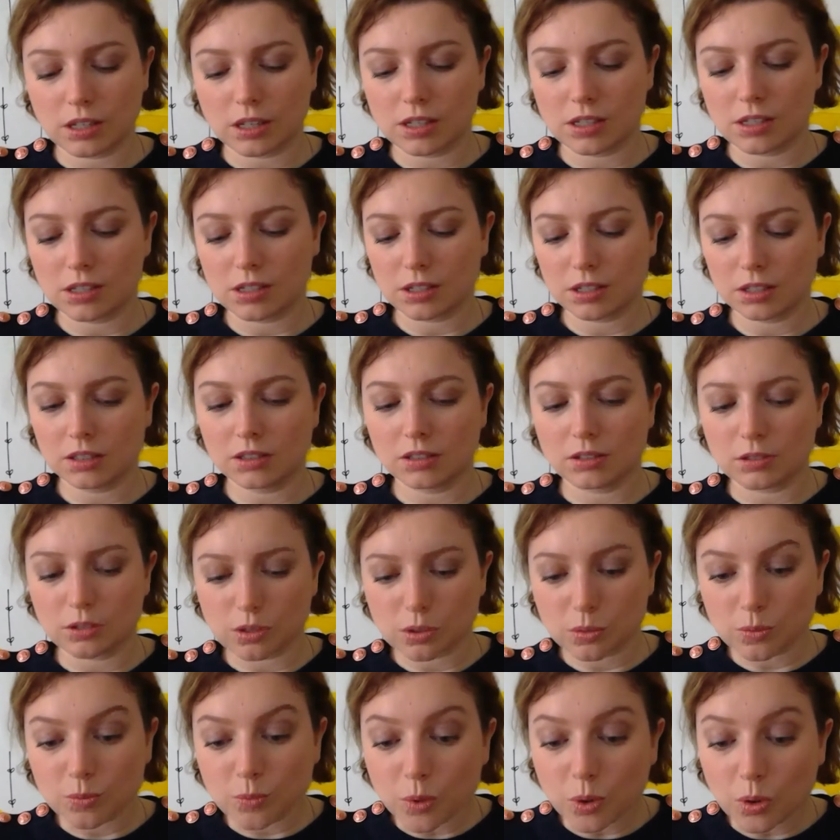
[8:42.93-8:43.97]
I started a
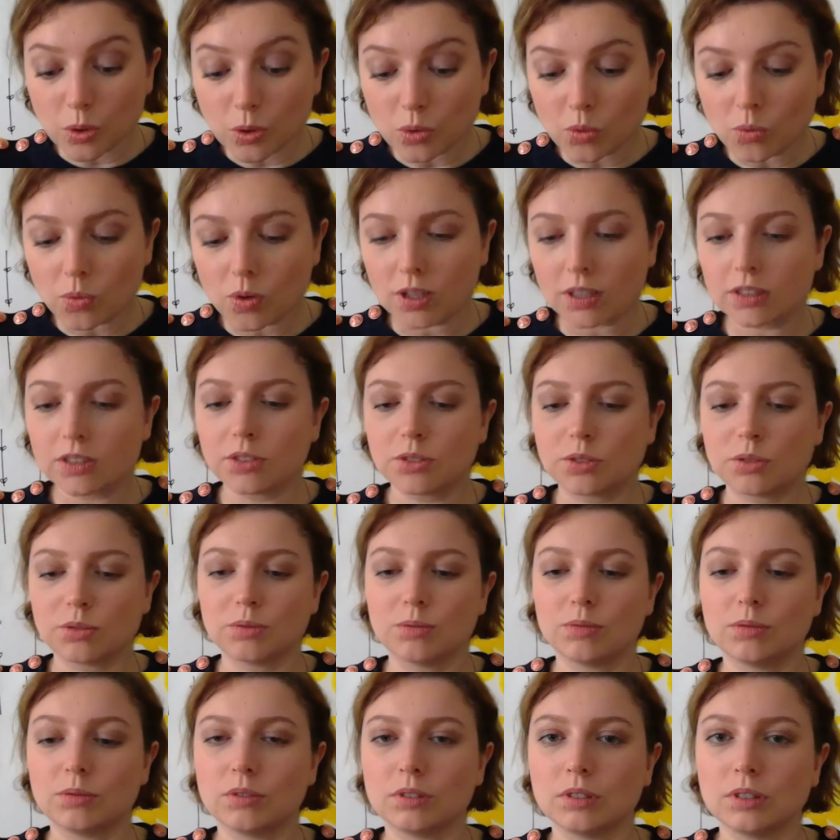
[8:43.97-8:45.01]
small one
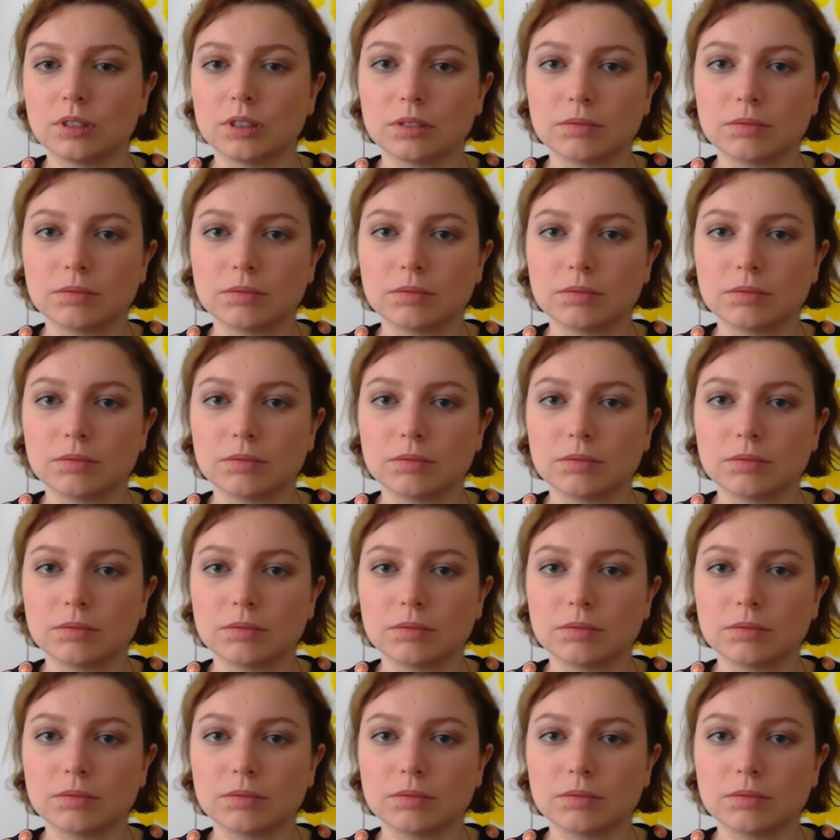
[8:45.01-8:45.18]
to